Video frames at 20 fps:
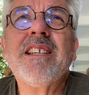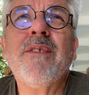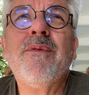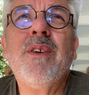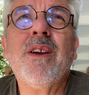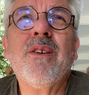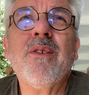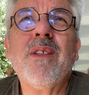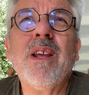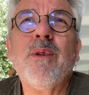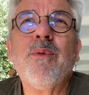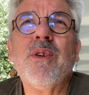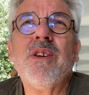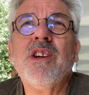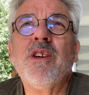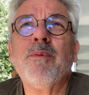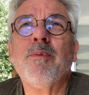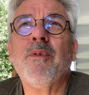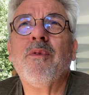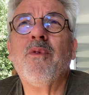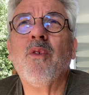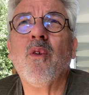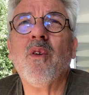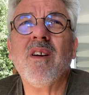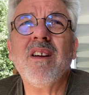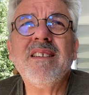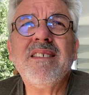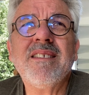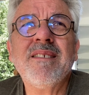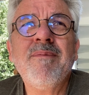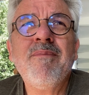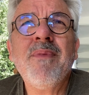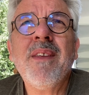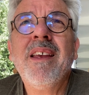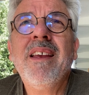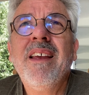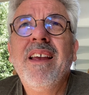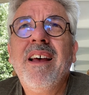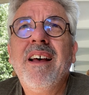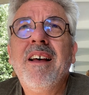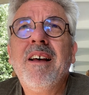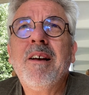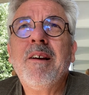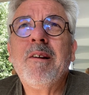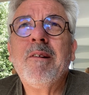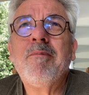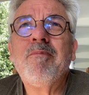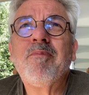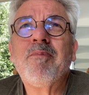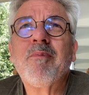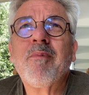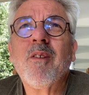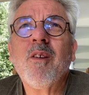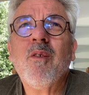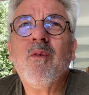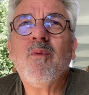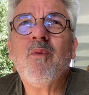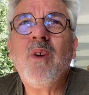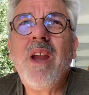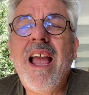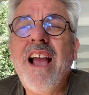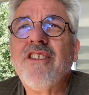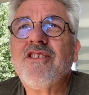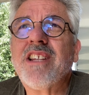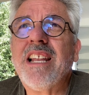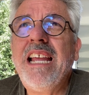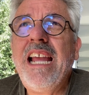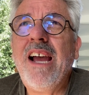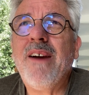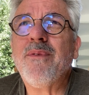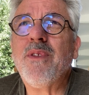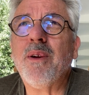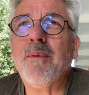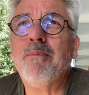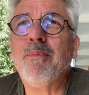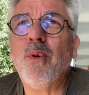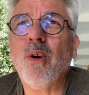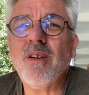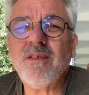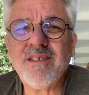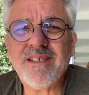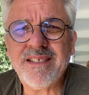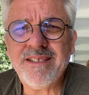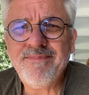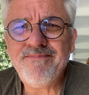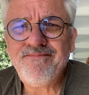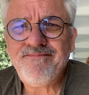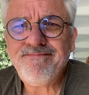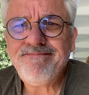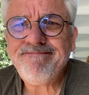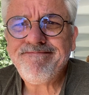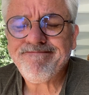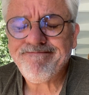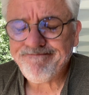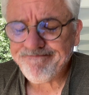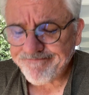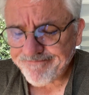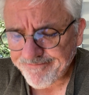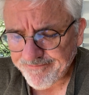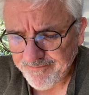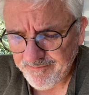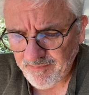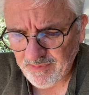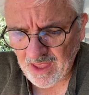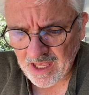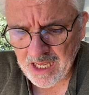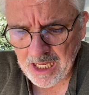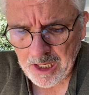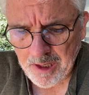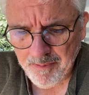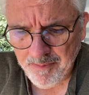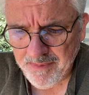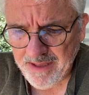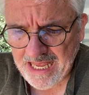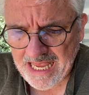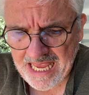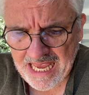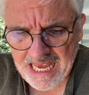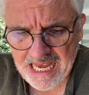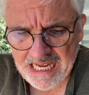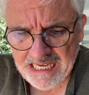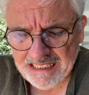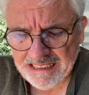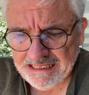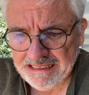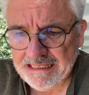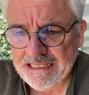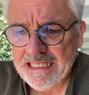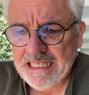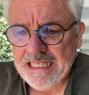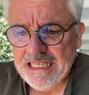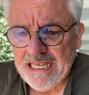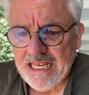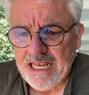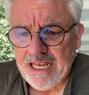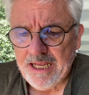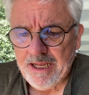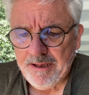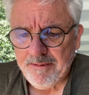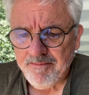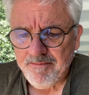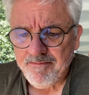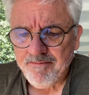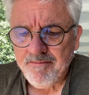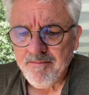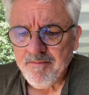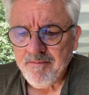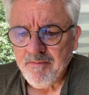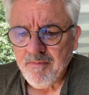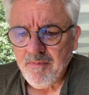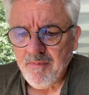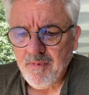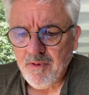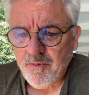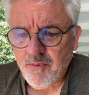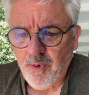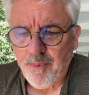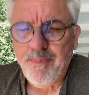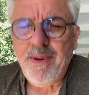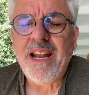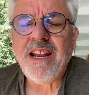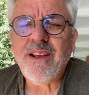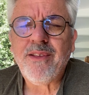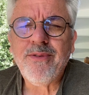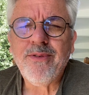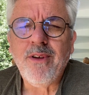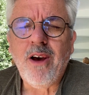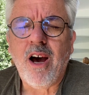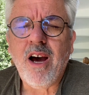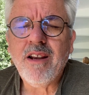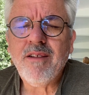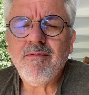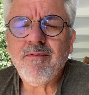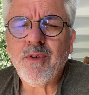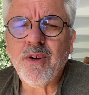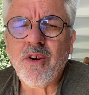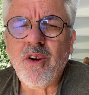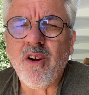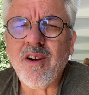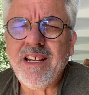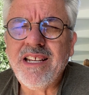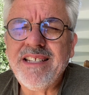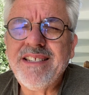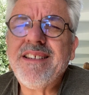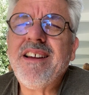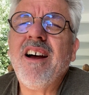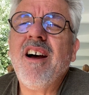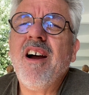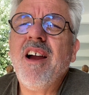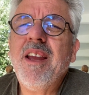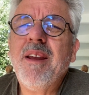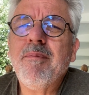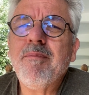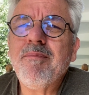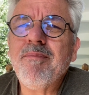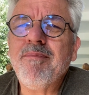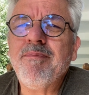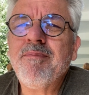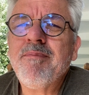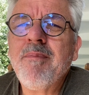I figure they were here before us. We actually have their books, and rabbinic thought regarding time.